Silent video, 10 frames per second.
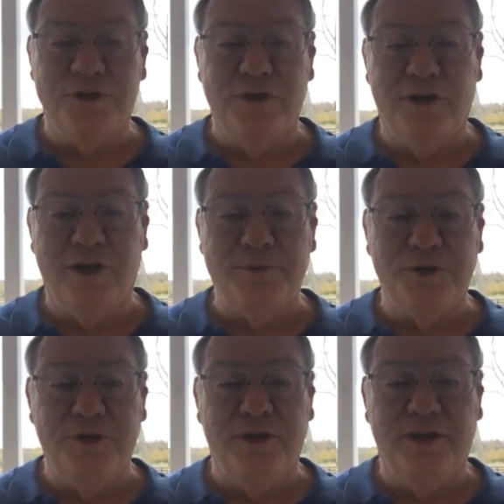an
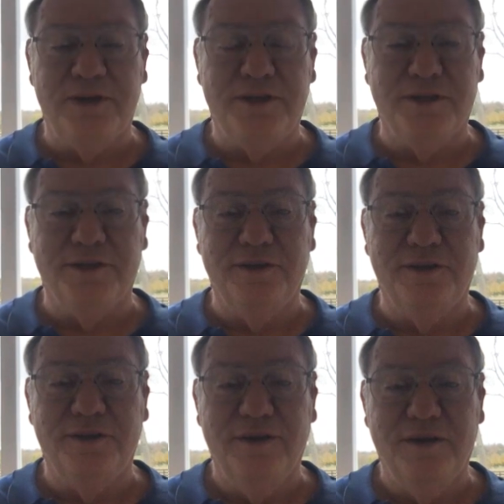option that
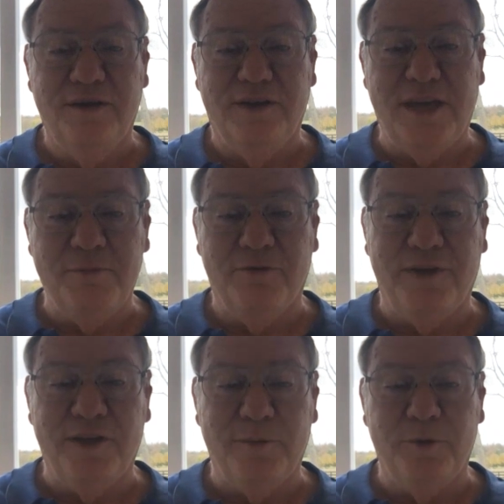came
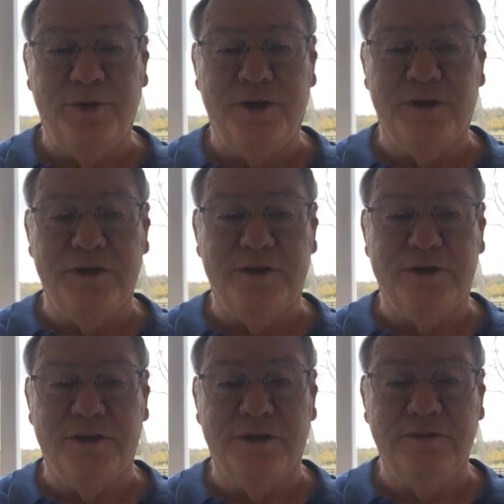available
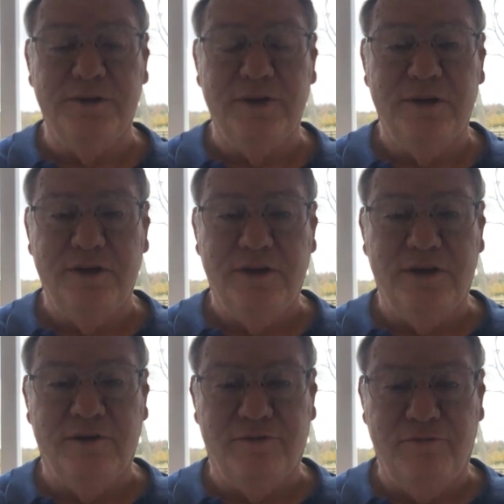because
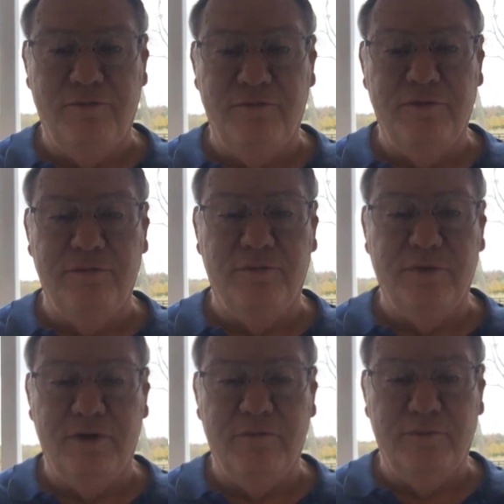of
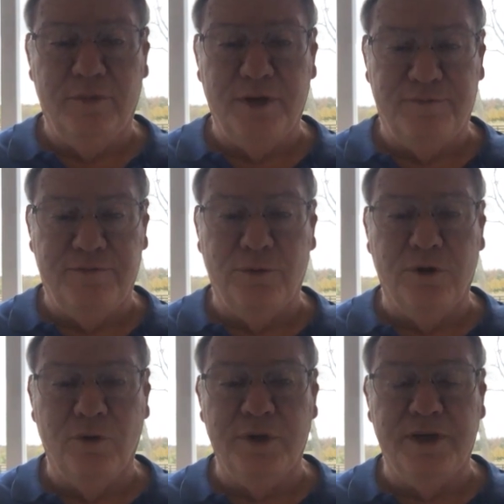my
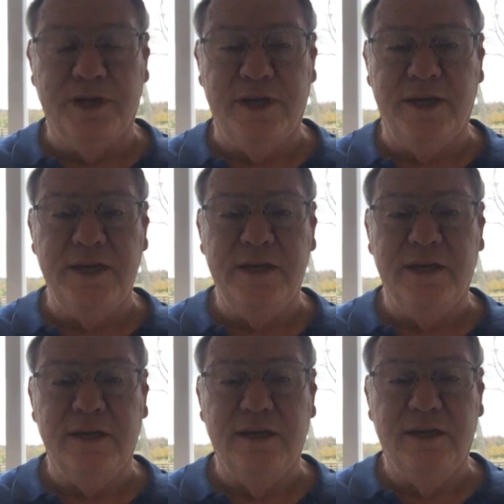401k,
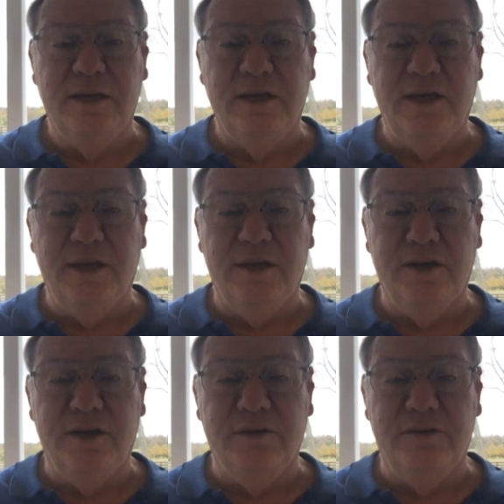and
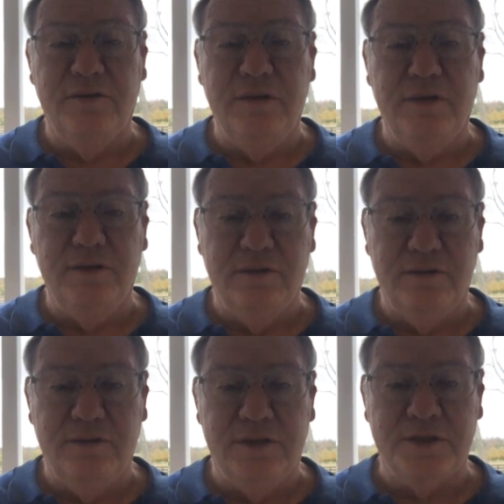
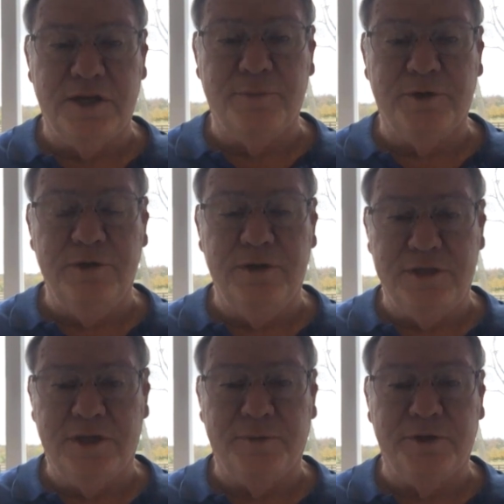these
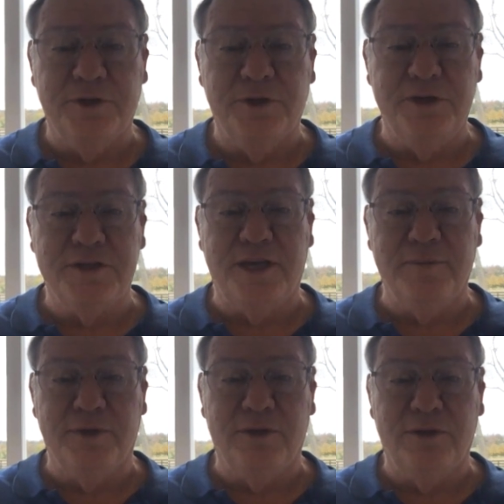opportunities
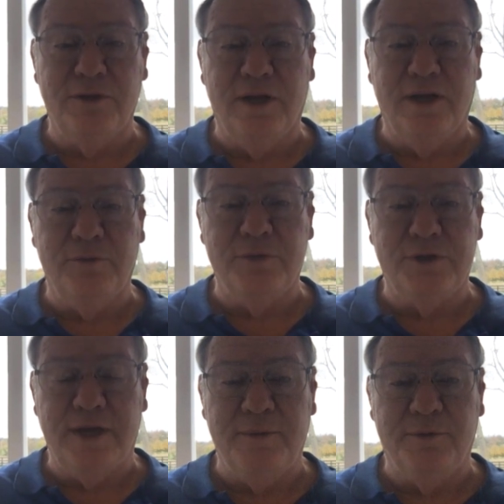came along, and I
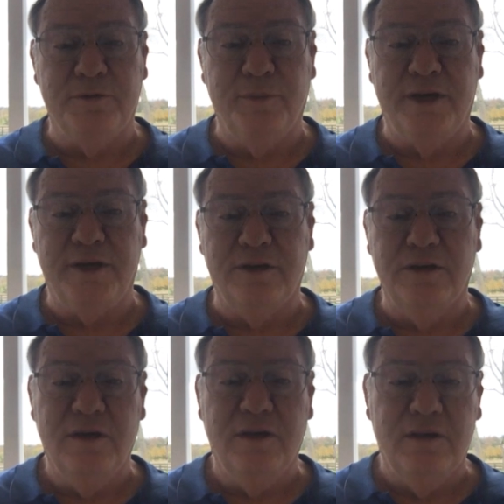was able to make
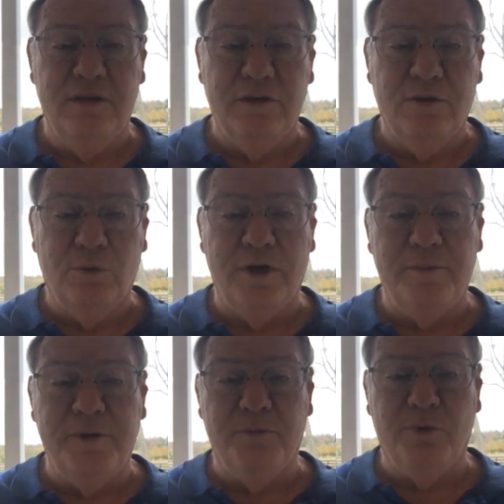quite a
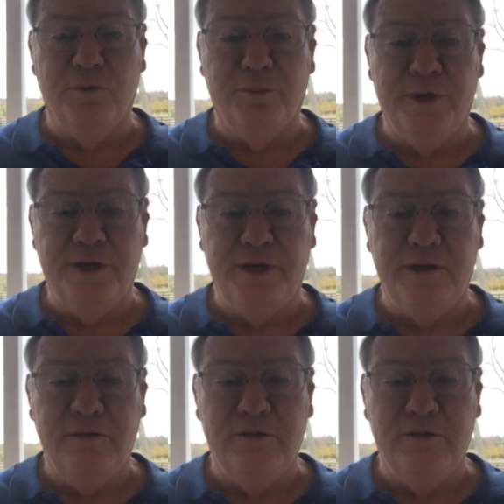bit more money